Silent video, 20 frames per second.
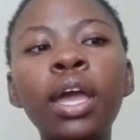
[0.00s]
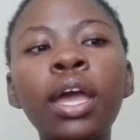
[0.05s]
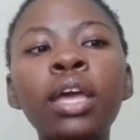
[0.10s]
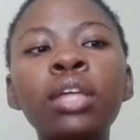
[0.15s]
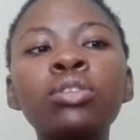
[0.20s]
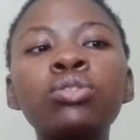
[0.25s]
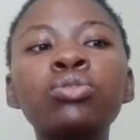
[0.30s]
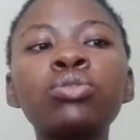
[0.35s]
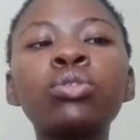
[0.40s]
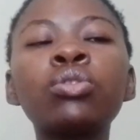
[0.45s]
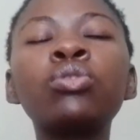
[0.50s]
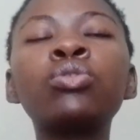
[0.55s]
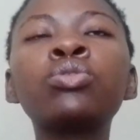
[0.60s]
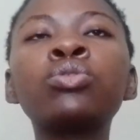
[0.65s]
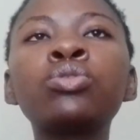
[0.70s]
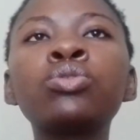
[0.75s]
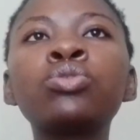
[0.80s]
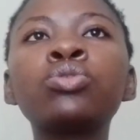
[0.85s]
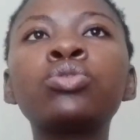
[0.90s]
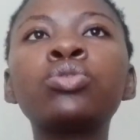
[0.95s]
and Saul
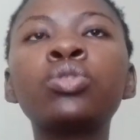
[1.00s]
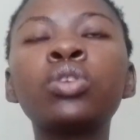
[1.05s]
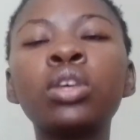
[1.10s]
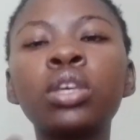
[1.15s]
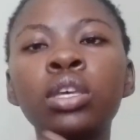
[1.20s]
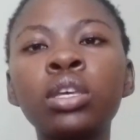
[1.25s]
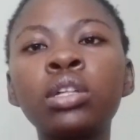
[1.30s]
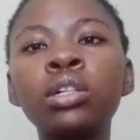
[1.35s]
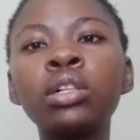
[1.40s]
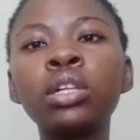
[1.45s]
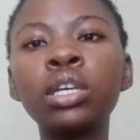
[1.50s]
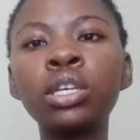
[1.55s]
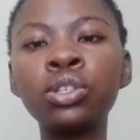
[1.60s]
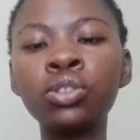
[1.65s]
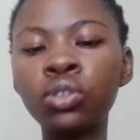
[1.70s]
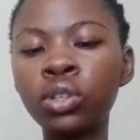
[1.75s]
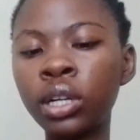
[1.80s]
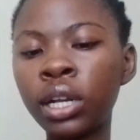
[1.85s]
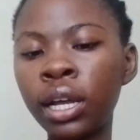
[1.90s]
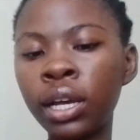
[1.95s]
used to kill
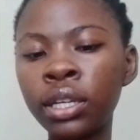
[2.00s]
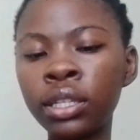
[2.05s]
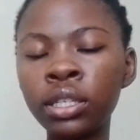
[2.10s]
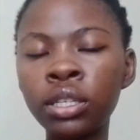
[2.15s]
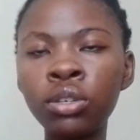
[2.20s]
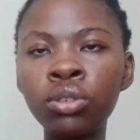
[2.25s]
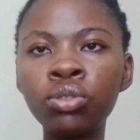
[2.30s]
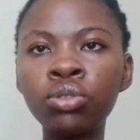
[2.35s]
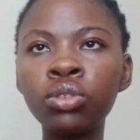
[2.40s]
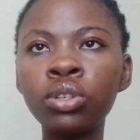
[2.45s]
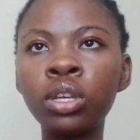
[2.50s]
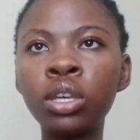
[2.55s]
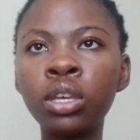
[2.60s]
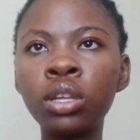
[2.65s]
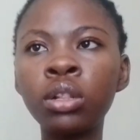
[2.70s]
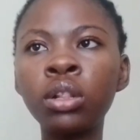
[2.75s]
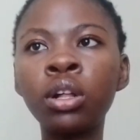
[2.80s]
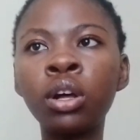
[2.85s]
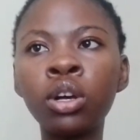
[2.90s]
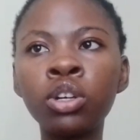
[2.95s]
Israelites, he used to
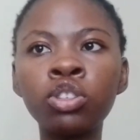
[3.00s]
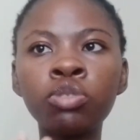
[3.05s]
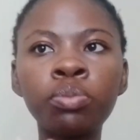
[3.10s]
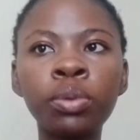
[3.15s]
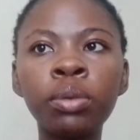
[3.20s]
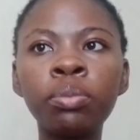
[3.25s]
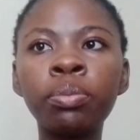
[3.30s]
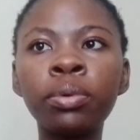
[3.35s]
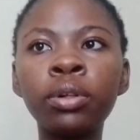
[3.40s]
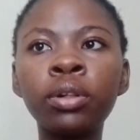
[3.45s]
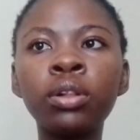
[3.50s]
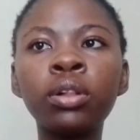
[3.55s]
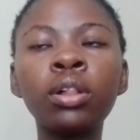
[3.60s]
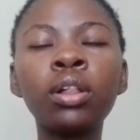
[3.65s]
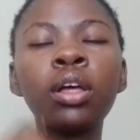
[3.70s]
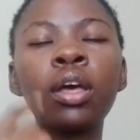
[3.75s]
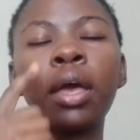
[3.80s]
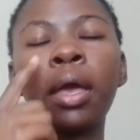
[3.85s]
kill God's people